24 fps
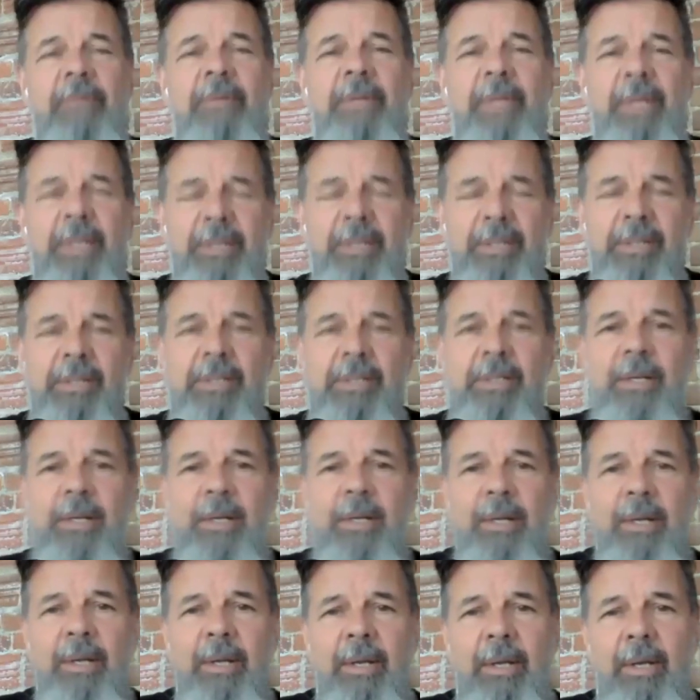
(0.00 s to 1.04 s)
years.
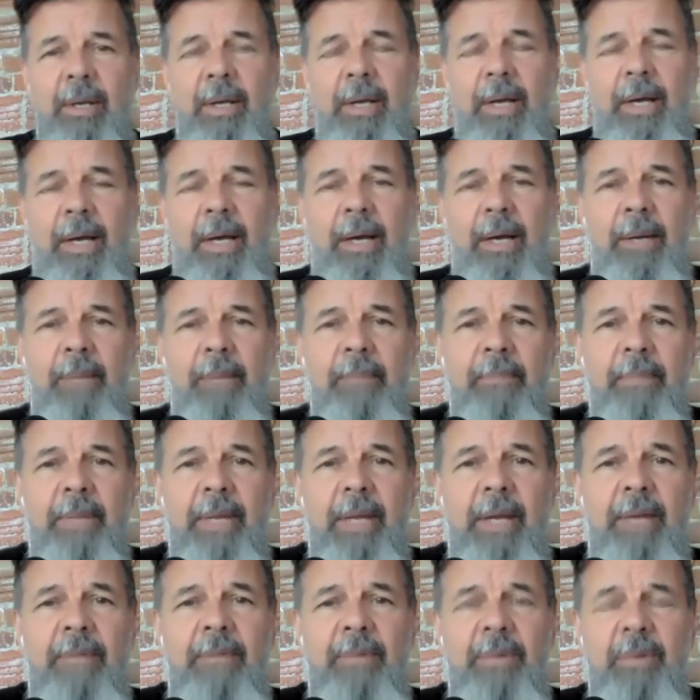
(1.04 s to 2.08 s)
Yeah. Um,
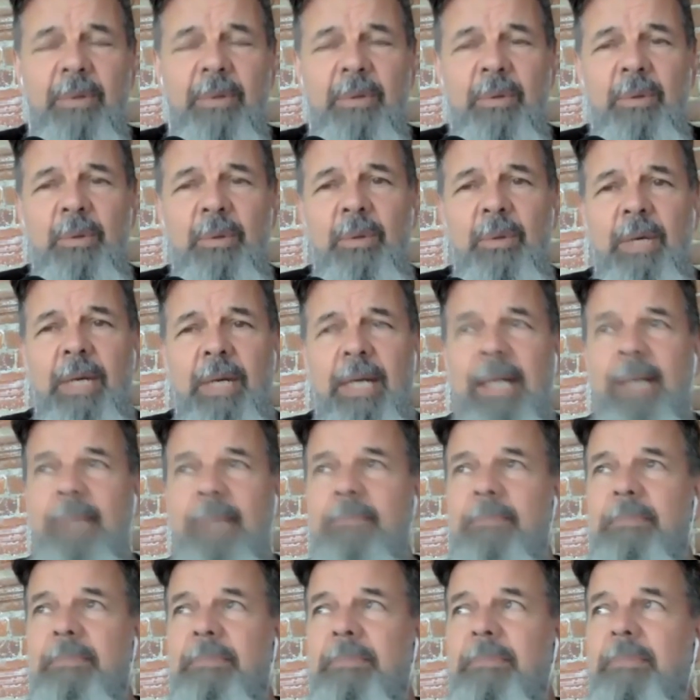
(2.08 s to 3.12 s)
have you
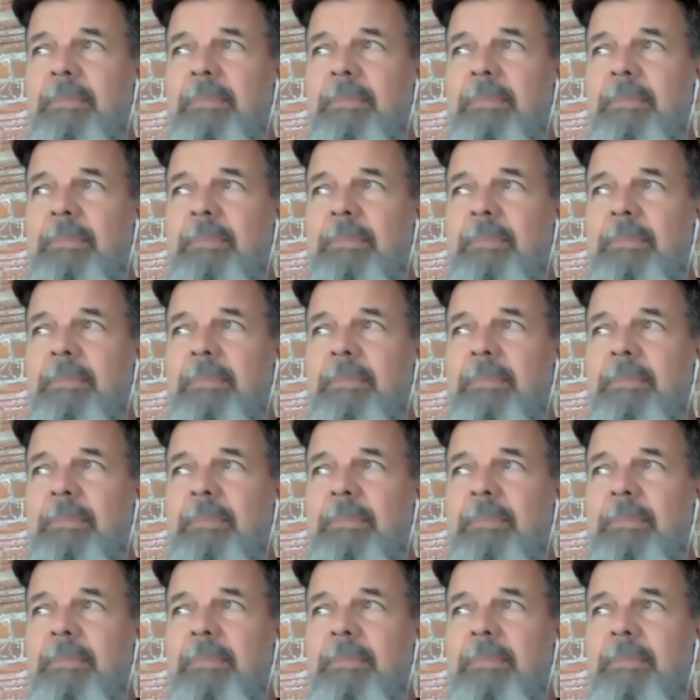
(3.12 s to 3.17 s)
um,